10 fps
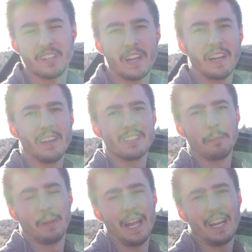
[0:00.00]
at night is
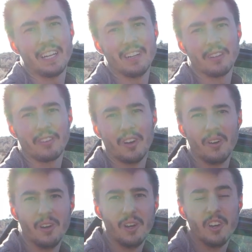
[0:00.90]
the plan here.
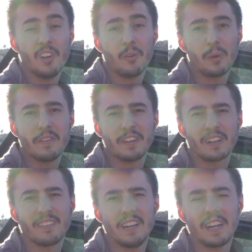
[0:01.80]
So we have an
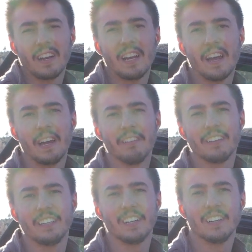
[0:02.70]
exciting night ahead of
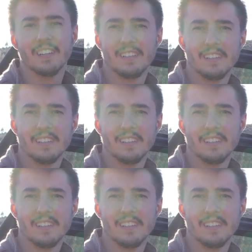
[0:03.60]
us here.